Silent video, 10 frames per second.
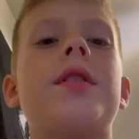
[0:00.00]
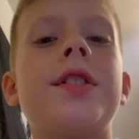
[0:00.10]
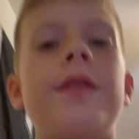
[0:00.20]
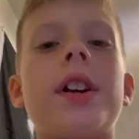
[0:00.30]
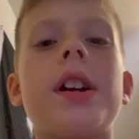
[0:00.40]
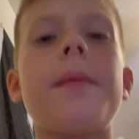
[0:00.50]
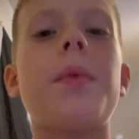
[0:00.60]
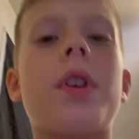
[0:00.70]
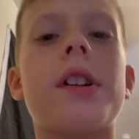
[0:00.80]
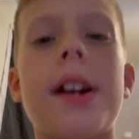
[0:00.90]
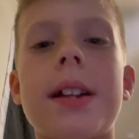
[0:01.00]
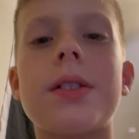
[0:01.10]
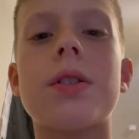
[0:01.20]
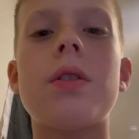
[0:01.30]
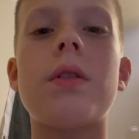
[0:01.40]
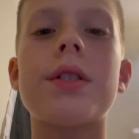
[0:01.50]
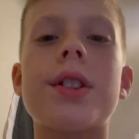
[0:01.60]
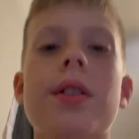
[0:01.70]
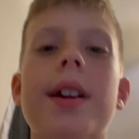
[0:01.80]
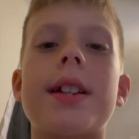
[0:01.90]
was very bored at school,
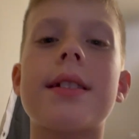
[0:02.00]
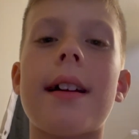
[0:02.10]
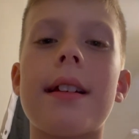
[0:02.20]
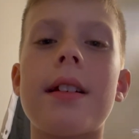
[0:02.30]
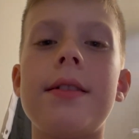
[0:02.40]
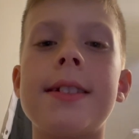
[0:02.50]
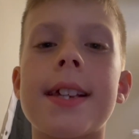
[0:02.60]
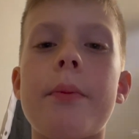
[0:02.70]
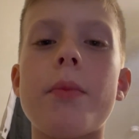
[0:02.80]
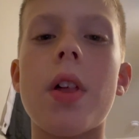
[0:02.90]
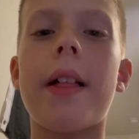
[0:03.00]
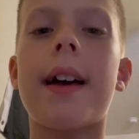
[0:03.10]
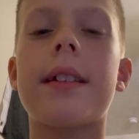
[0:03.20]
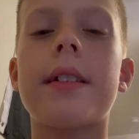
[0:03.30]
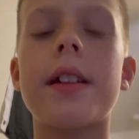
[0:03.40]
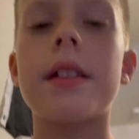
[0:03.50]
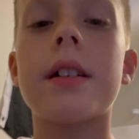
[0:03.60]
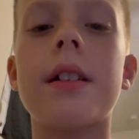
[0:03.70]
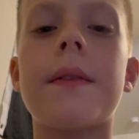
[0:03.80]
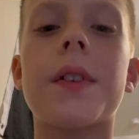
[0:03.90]
so I decided to skip the last,
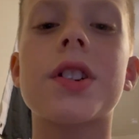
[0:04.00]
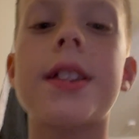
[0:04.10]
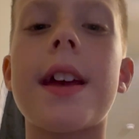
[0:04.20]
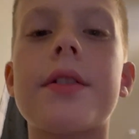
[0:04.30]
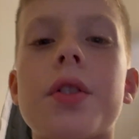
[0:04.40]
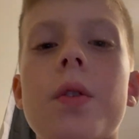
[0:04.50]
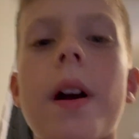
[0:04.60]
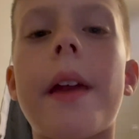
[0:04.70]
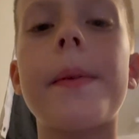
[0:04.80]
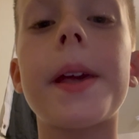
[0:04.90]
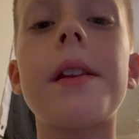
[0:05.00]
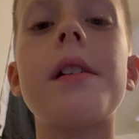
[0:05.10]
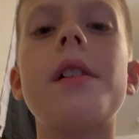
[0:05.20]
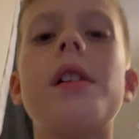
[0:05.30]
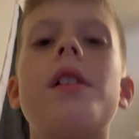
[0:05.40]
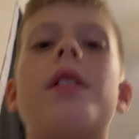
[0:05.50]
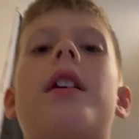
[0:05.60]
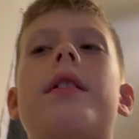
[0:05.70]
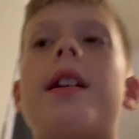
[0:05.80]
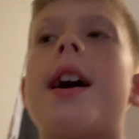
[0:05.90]
the first day of school, I mean,
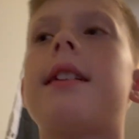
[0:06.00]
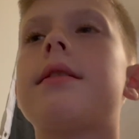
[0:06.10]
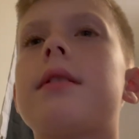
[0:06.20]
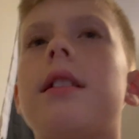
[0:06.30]
not last.